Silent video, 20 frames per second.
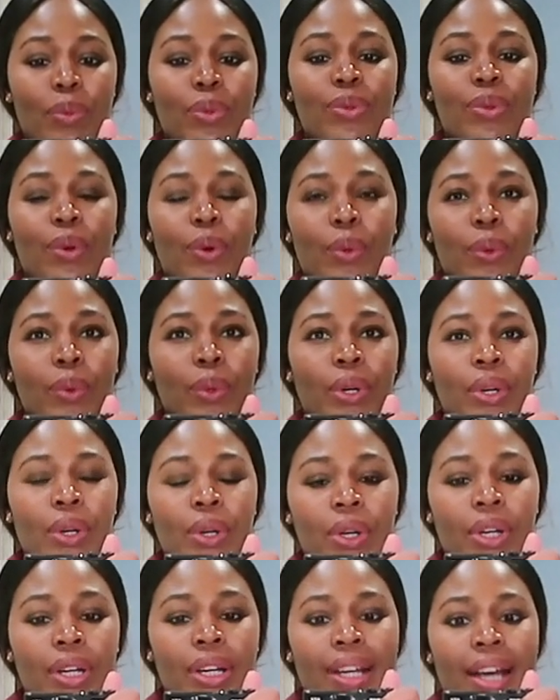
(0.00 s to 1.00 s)
So
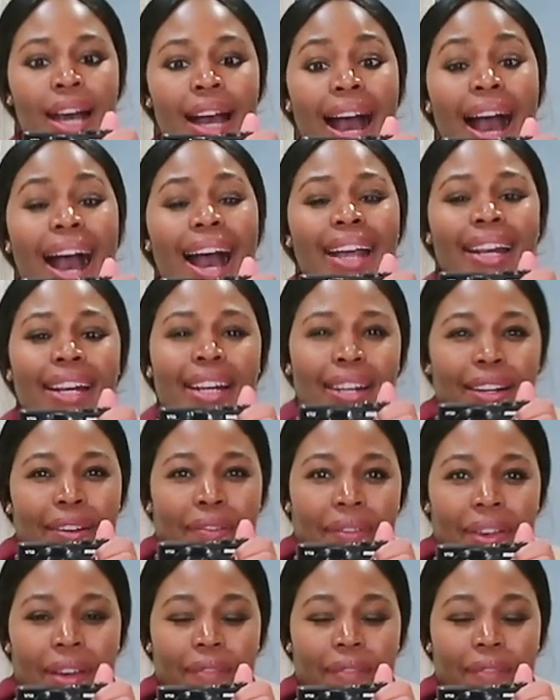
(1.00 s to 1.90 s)
I love